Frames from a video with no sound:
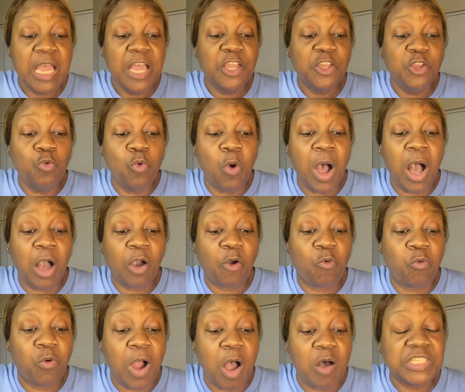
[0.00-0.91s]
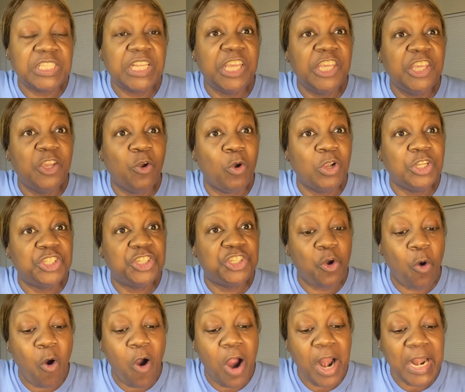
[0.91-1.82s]
You are crossing your
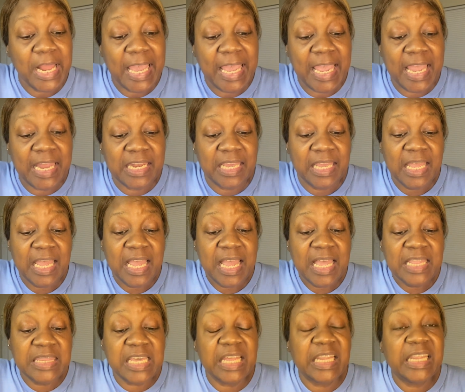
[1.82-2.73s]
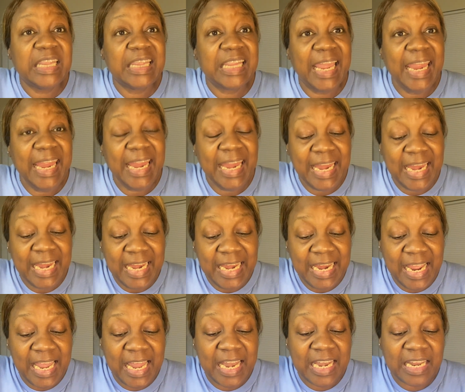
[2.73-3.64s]
Jordan, the
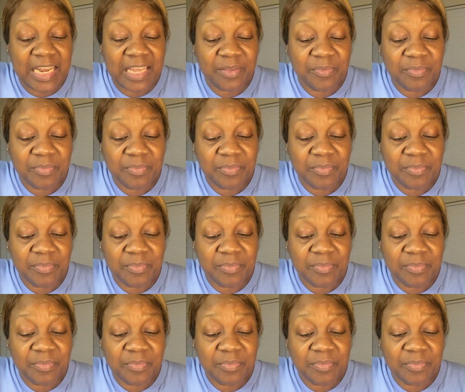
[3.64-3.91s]
land